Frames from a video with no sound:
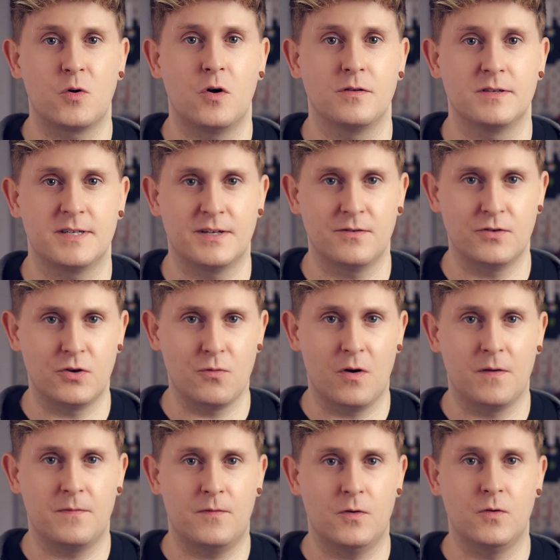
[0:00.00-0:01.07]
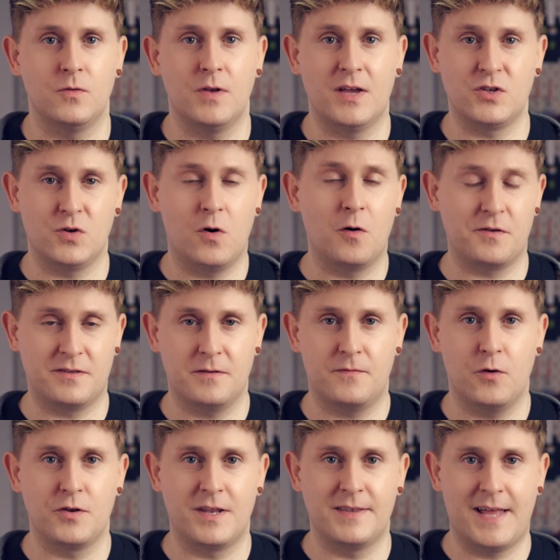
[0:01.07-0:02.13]
content on your iPhone and you're holding the
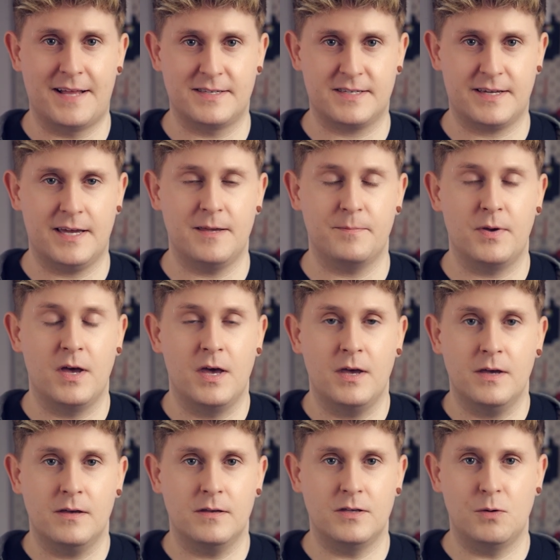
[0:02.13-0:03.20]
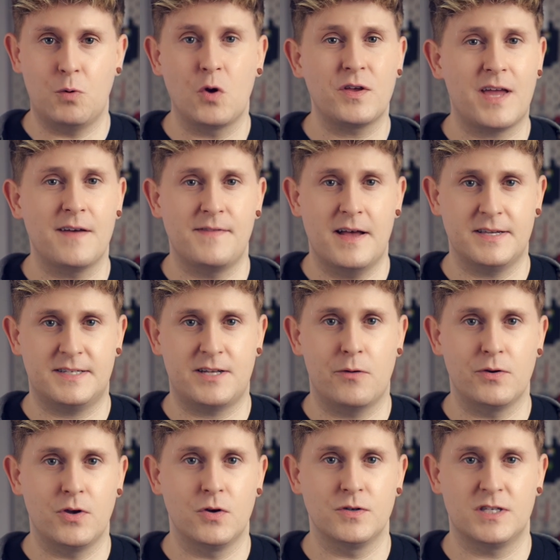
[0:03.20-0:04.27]
phone in landscape, you won't get that
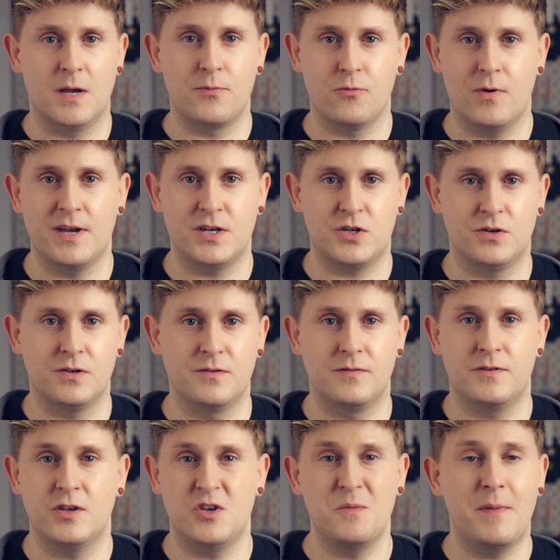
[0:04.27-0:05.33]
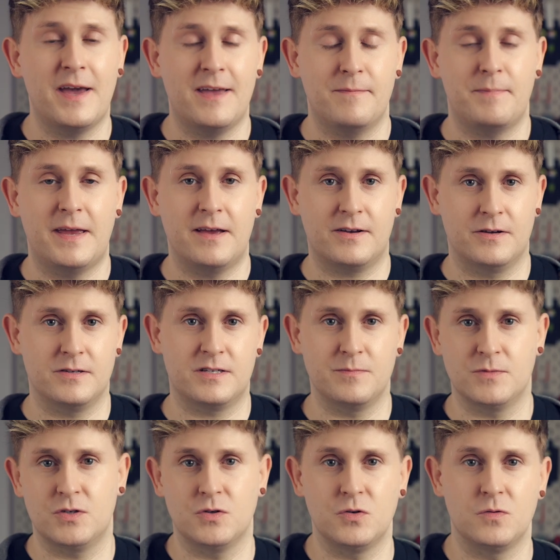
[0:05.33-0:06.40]
stereo separation that you may be
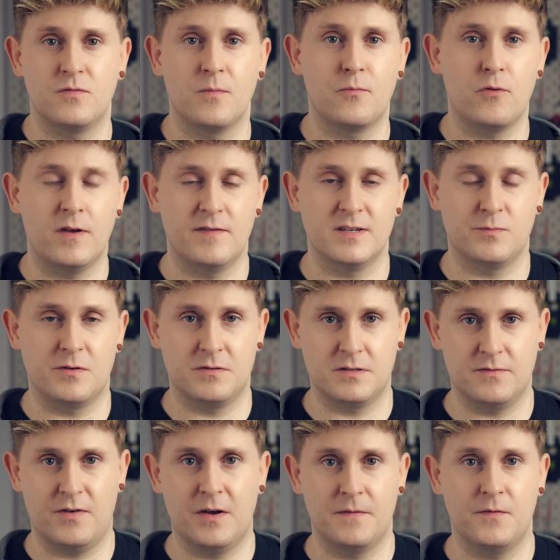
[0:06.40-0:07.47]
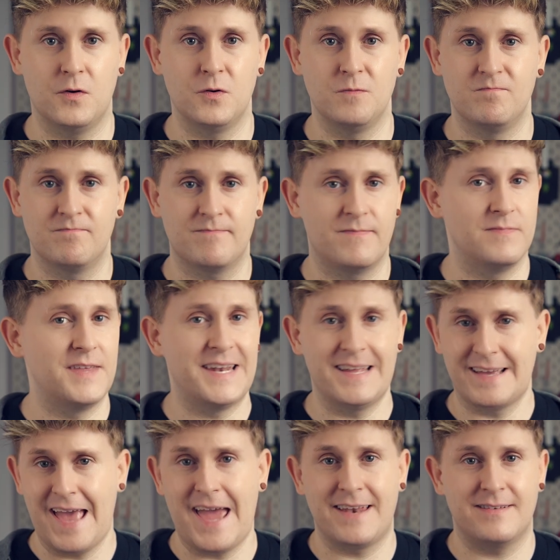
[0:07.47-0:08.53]
accustomed to from previous models of iPhone. Then
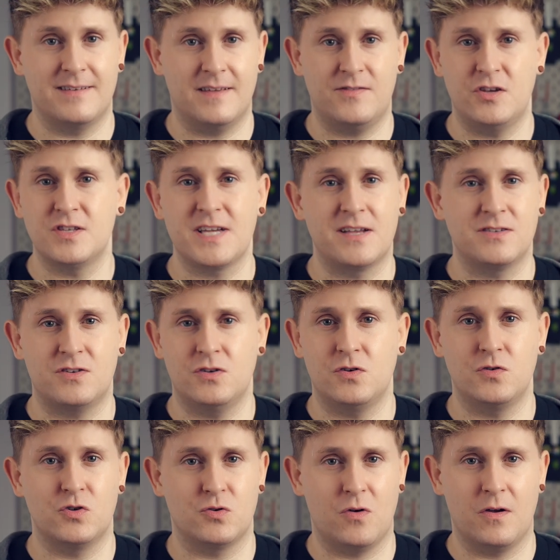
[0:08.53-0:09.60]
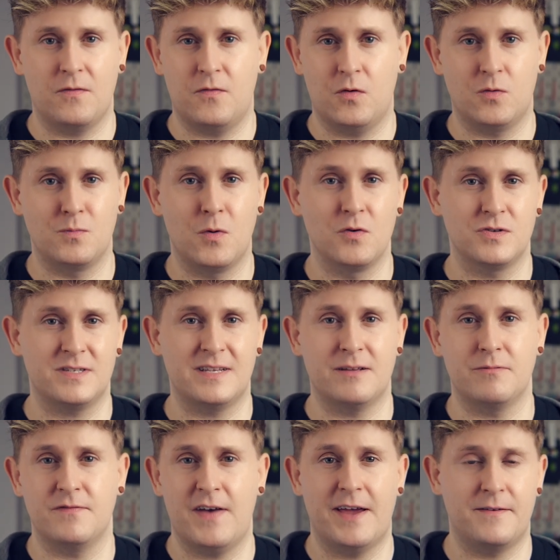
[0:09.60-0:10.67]
again, if you tend to use your iPhone
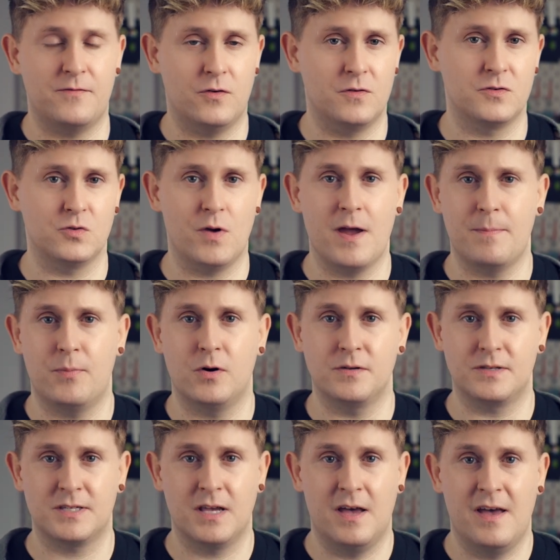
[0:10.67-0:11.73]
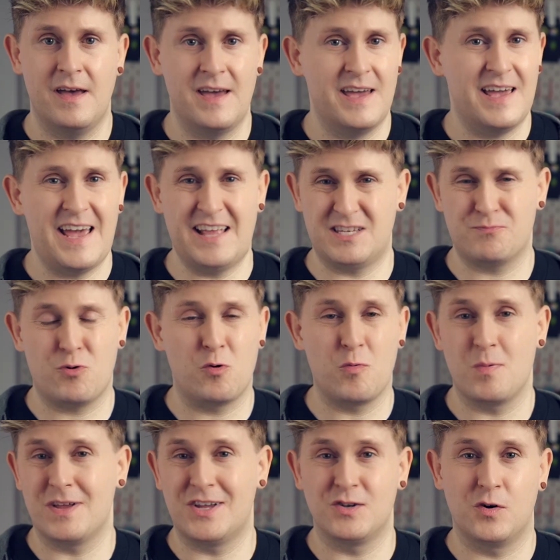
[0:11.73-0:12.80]
mostly with headphones or AirPods, it's
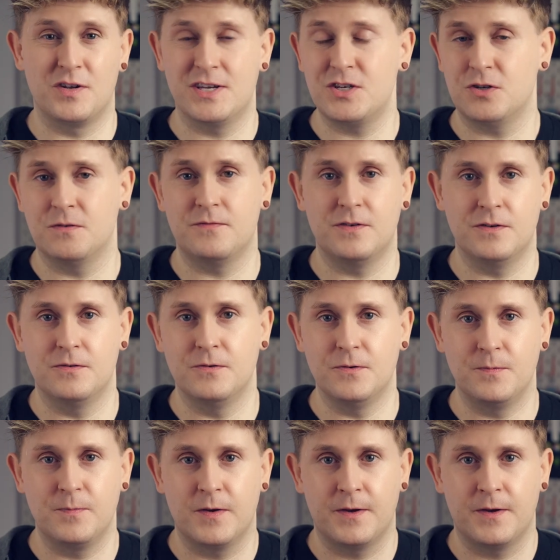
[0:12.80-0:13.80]
probably a non-issue for you.